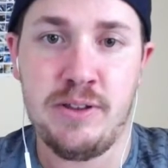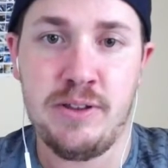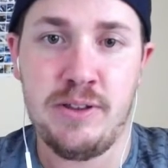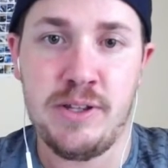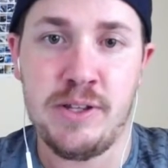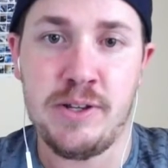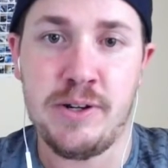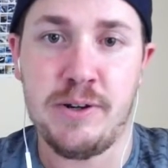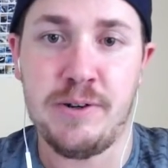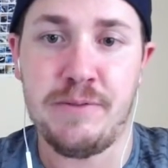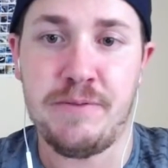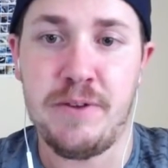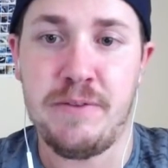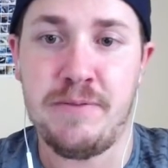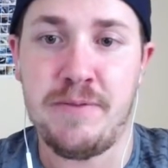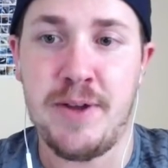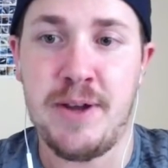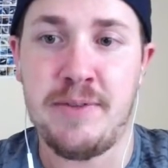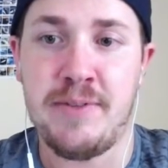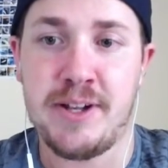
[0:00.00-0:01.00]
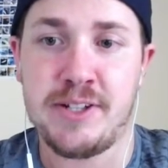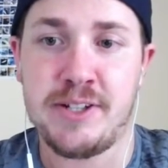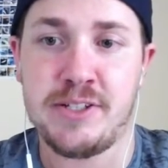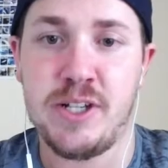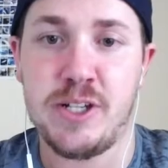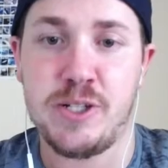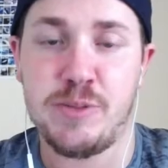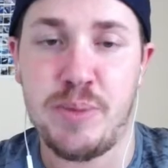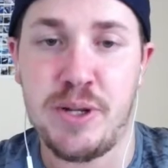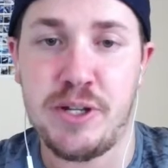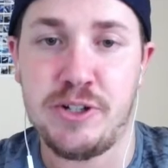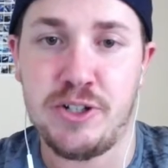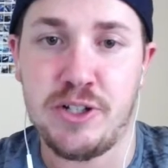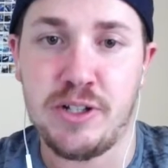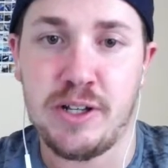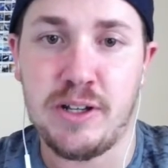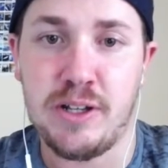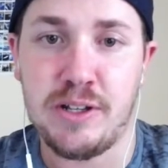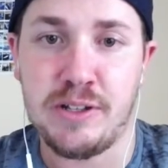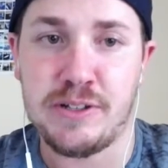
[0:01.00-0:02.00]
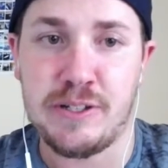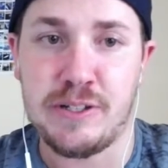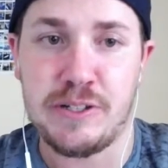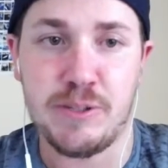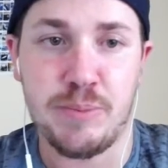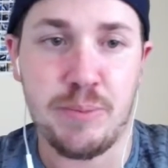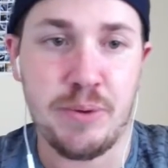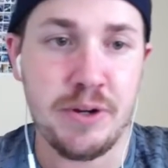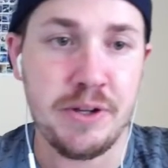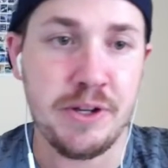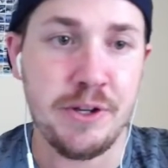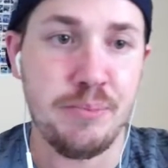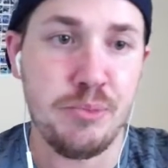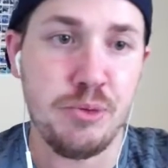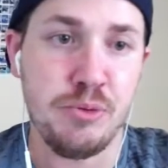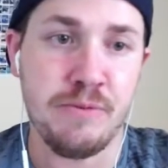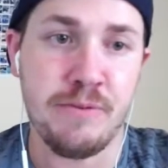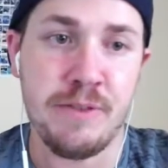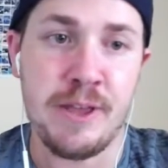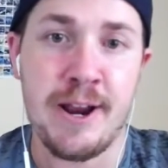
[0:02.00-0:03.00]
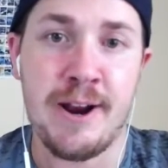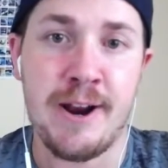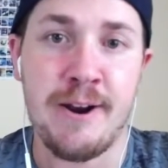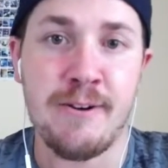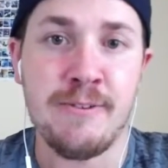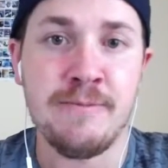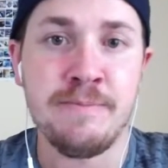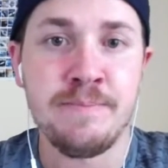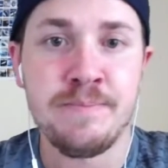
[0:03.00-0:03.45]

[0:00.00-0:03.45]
you know, if you have excess pitching, I think that's a pretty good move there.